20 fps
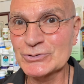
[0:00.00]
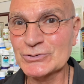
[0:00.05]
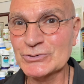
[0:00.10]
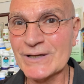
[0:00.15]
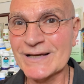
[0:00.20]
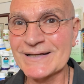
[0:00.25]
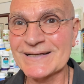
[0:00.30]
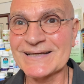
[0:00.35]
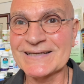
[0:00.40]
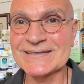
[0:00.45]

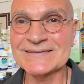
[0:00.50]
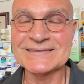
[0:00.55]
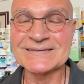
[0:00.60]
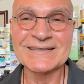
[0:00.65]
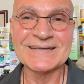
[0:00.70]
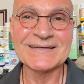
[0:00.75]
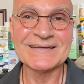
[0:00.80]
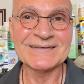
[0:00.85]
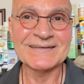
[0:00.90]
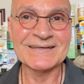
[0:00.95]
studies,
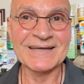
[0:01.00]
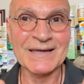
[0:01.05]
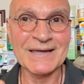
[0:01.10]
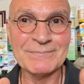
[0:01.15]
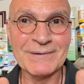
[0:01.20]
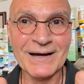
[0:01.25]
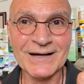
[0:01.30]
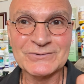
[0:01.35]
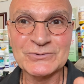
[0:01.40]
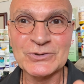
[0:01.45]
came
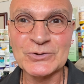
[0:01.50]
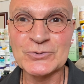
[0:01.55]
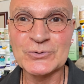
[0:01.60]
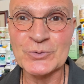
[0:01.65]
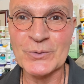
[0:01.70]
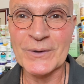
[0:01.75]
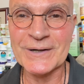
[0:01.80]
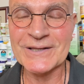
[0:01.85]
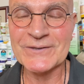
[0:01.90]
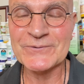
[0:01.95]
out to
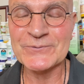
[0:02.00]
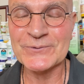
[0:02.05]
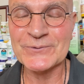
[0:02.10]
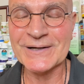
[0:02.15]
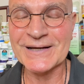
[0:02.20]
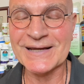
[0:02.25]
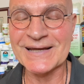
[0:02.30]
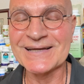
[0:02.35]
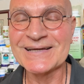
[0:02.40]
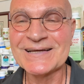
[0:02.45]

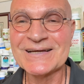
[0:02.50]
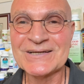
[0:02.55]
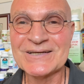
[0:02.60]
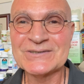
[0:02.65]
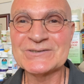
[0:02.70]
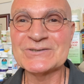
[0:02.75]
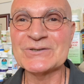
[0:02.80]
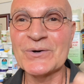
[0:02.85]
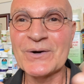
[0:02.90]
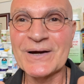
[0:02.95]
23,
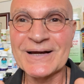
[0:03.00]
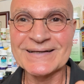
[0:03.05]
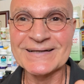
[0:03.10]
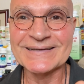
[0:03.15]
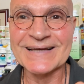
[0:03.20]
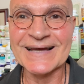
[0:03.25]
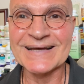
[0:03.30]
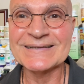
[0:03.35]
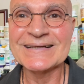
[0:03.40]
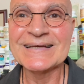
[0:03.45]
showing
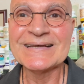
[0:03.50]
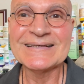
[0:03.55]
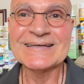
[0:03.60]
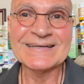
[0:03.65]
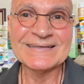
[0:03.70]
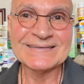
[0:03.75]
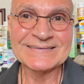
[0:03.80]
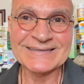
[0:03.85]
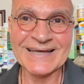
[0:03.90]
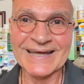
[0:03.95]
that
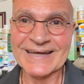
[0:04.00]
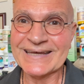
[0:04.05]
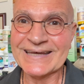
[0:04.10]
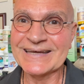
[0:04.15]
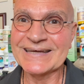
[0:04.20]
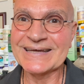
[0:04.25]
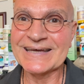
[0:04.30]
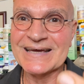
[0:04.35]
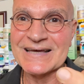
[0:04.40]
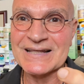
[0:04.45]

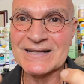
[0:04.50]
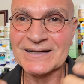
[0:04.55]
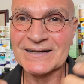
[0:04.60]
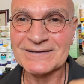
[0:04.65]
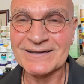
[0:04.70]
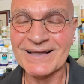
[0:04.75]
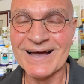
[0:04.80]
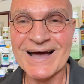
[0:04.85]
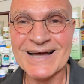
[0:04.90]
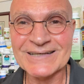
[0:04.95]
taking in
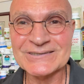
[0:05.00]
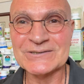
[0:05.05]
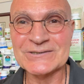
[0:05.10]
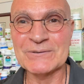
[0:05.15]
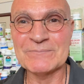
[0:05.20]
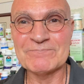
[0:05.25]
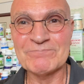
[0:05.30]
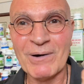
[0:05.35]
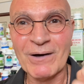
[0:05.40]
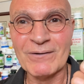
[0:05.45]
lots
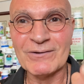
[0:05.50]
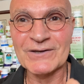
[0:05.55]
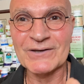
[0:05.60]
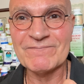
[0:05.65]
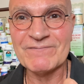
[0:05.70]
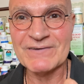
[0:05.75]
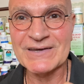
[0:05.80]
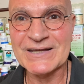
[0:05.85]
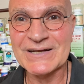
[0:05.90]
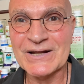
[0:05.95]
of
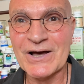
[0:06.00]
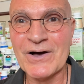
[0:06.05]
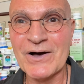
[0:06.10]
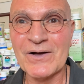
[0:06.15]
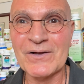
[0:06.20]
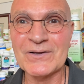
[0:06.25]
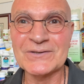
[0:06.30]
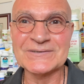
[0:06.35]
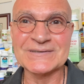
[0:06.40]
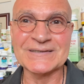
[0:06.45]

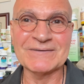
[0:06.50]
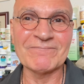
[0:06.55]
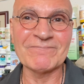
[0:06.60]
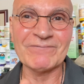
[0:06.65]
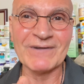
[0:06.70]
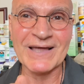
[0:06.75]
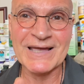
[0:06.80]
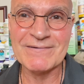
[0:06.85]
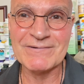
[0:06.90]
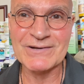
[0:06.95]
polyphenols and
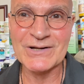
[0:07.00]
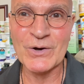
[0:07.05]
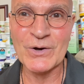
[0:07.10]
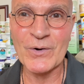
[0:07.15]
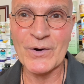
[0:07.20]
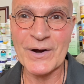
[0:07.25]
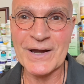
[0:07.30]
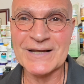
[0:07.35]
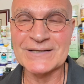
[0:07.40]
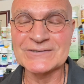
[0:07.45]

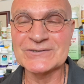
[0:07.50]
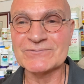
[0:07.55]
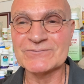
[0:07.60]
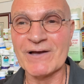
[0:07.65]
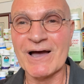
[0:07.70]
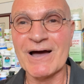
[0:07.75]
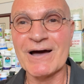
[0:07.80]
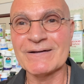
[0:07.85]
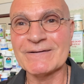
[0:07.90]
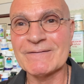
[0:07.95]
flavonoids
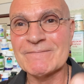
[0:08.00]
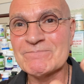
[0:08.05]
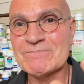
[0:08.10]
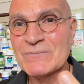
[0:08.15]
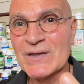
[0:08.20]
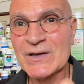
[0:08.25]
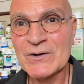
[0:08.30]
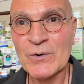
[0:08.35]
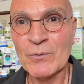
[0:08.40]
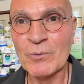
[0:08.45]
found in
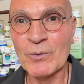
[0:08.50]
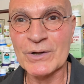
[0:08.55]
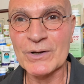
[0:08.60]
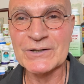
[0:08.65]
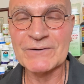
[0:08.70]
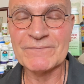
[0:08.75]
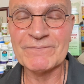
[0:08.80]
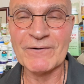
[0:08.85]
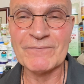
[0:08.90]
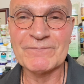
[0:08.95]

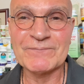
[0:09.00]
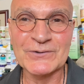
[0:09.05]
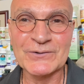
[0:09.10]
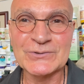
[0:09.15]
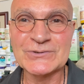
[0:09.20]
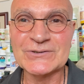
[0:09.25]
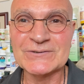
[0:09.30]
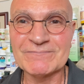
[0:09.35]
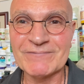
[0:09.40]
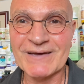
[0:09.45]
wonderful fruits and